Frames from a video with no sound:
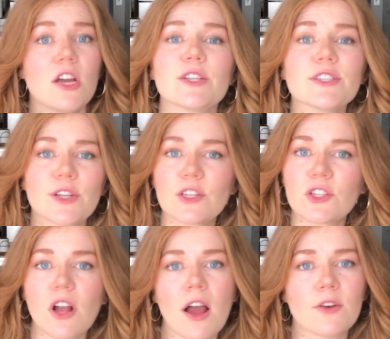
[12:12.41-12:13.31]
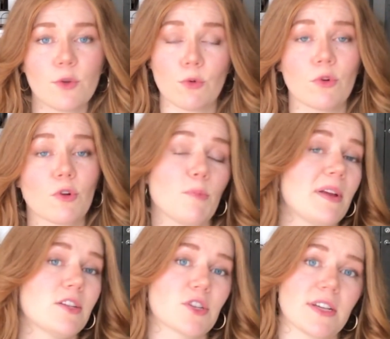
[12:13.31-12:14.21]
Just search on Google or
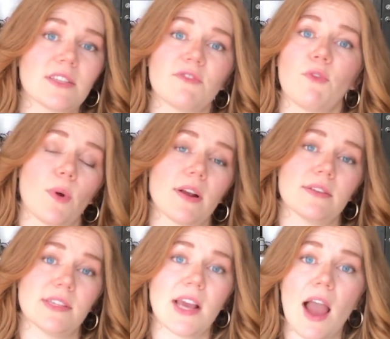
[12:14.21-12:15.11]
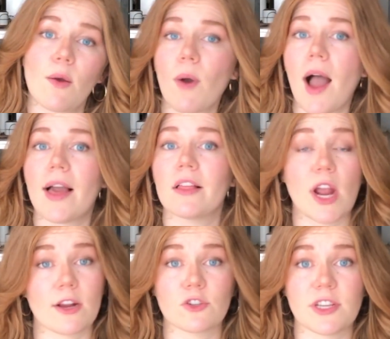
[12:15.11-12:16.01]
Pinterest for DIY
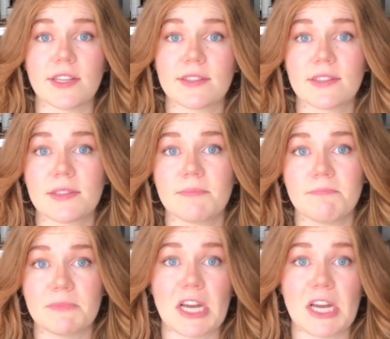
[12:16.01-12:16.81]
dryer sheets.